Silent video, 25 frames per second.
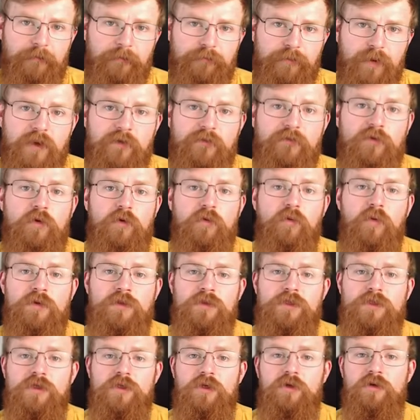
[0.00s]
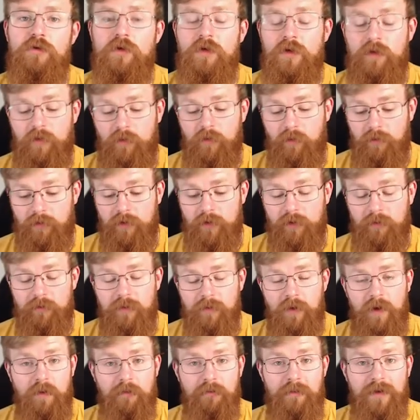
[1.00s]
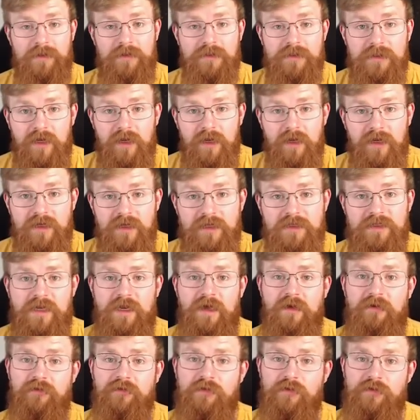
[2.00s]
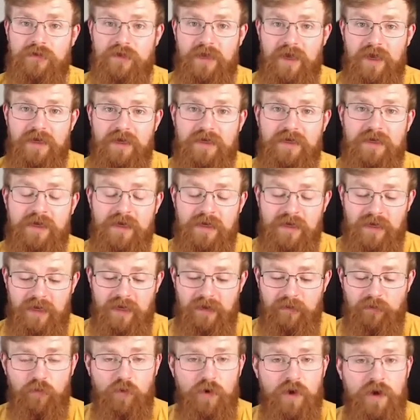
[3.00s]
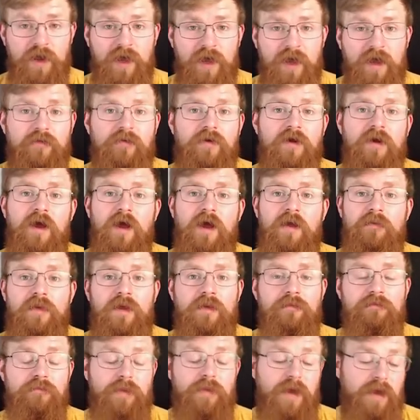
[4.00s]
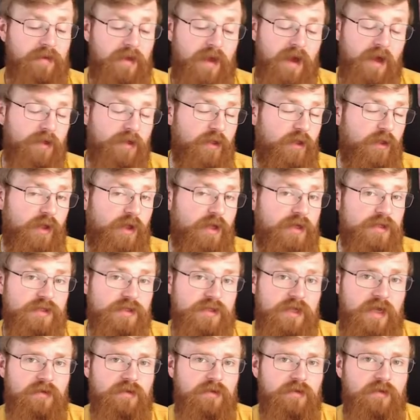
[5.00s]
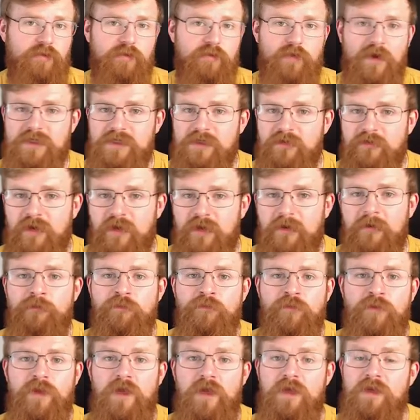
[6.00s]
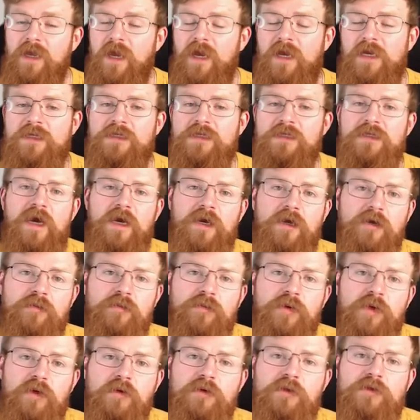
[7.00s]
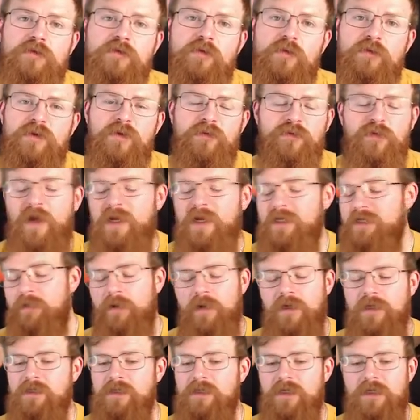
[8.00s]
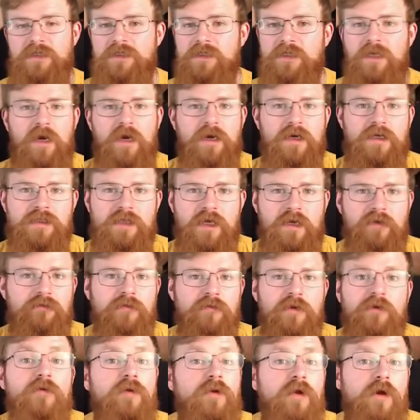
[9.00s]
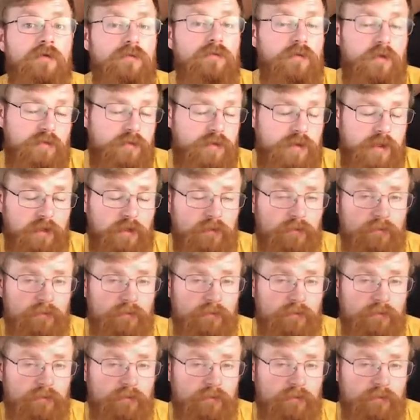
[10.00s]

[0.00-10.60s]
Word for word: But if you want to compartmentalize and have your deck in one area and then maybe other things in the rest of it, then yes, that could be useful. The flexibility is nice even if you don't use it.